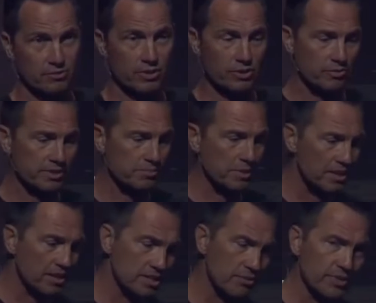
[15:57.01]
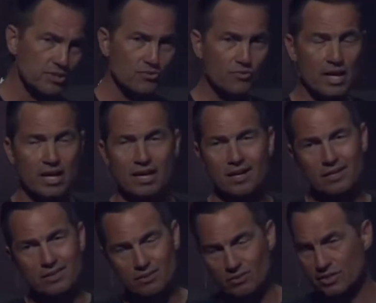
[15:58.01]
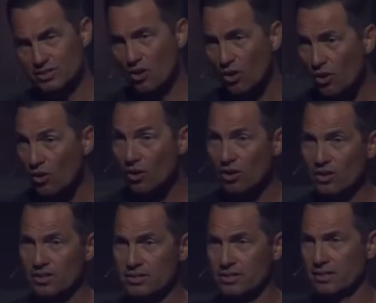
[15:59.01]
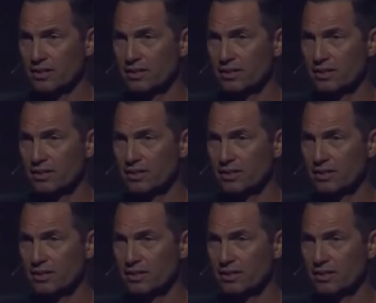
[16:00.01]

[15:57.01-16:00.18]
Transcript: whether it was because of his faith or his heart